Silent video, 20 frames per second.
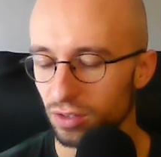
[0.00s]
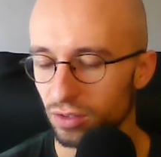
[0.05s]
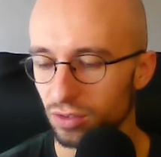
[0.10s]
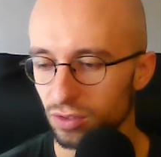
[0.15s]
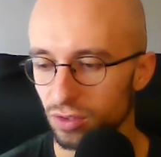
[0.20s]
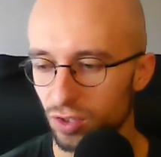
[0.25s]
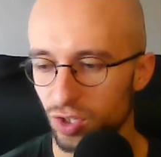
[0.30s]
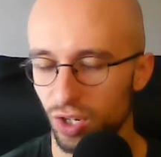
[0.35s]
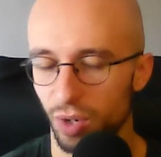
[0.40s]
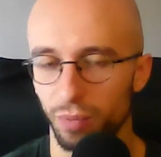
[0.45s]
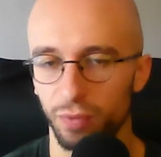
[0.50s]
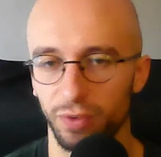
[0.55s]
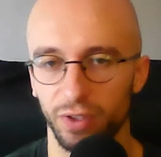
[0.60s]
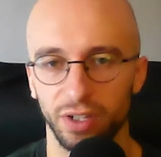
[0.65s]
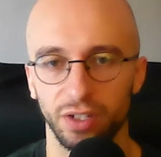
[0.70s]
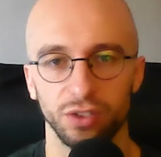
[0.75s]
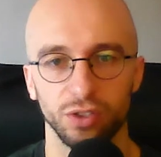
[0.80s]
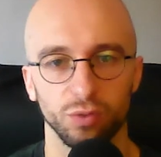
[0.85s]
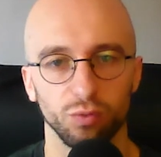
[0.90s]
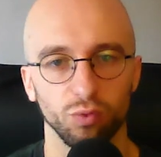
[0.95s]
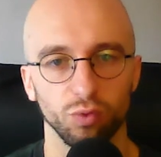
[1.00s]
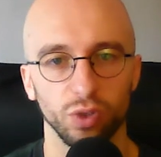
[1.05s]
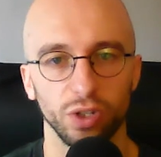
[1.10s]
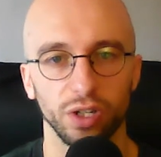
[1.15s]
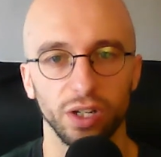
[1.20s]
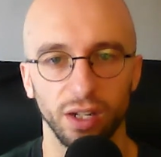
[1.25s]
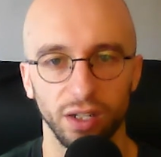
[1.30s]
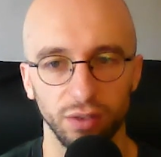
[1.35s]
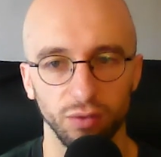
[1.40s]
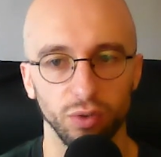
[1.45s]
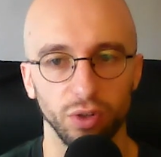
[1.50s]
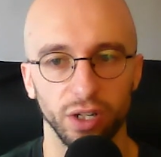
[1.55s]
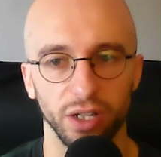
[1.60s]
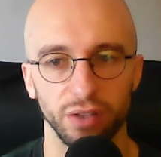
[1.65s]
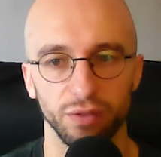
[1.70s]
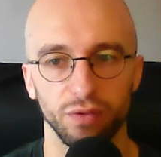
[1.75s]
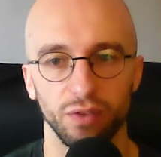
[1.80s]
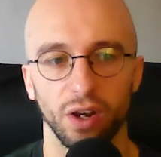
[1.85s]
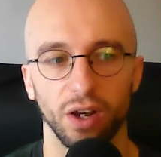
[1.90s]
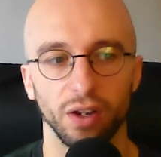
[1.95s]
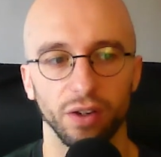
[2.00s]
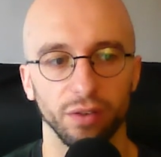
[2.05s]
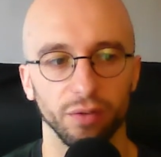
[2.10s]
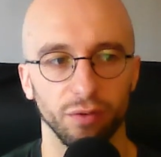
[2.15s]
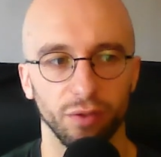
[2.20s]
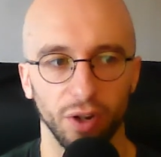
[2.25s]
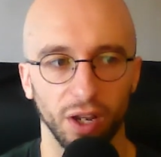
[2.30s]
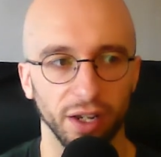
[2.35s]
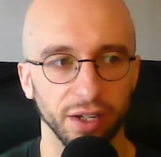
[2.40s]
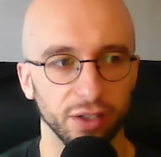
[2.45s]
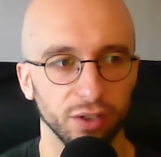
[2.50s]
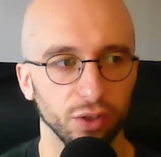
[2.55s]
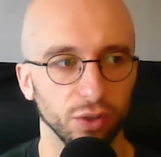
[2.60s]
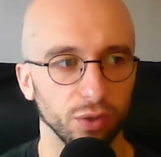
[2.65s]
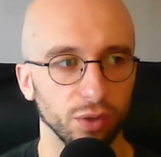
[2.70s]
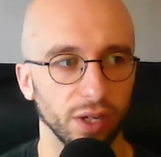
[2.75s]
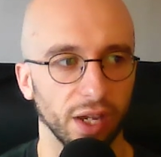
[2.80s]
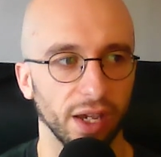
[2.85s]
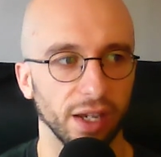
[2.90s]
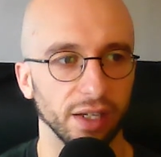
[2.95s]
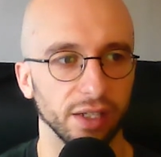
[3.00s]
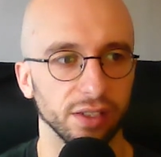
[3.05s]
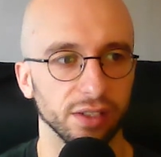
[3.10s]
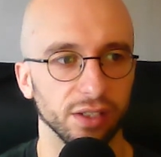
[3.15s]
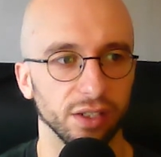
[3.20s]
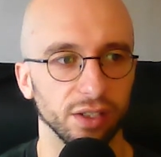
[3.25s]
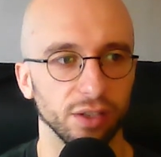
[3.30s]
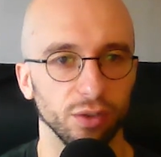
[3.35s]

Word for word: something just really really fun for like two days that